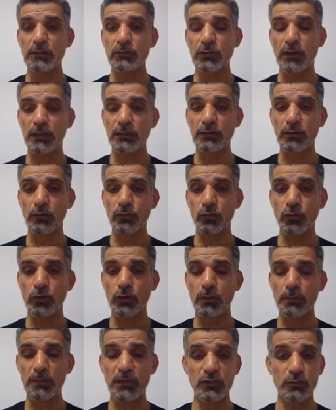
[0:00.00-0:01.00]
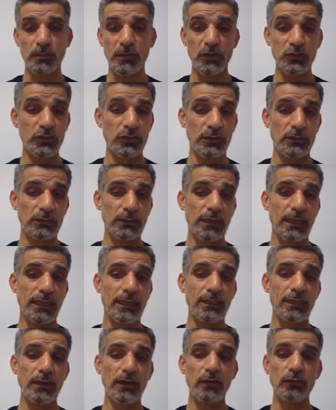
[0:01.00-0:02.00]
tidal volume is measured
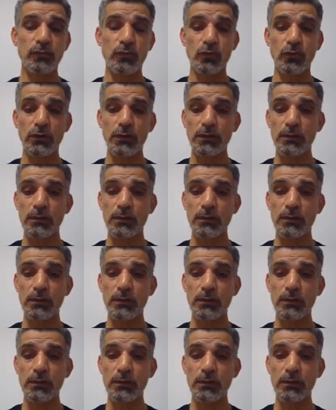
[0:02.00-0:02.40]
and therefore